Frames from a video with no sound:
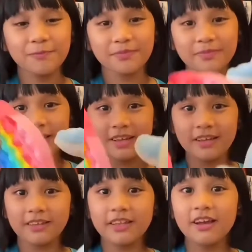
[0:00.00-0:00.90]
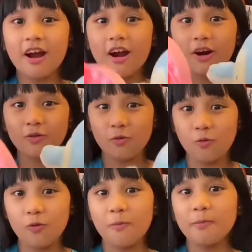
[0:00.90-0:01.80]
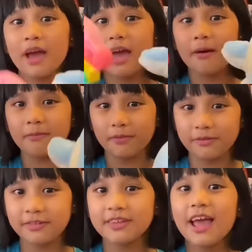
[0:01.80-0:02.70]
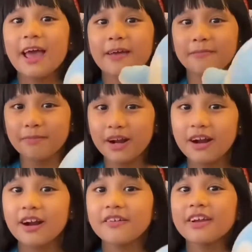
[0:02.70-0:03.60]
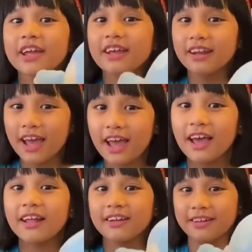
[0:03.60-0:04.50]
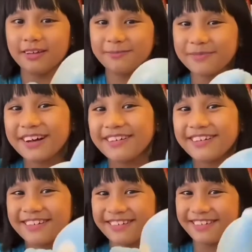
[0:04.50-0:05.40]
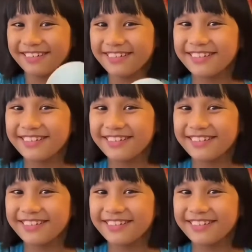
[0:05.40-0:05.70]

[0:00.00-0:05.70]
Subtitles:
They are cool mammals and marine animals.